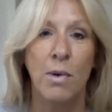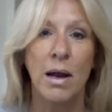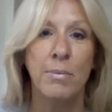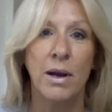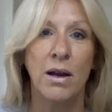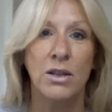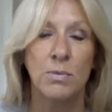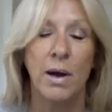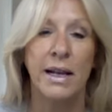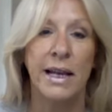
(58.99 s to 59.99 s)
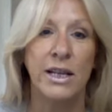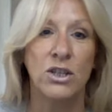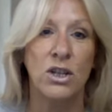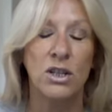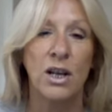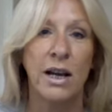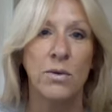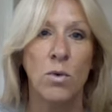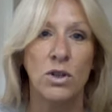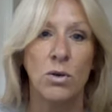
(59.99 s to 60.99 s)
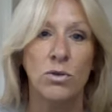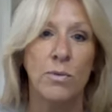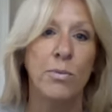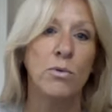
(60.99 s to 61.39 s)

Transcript: you might be asked by an agent to sign what's called a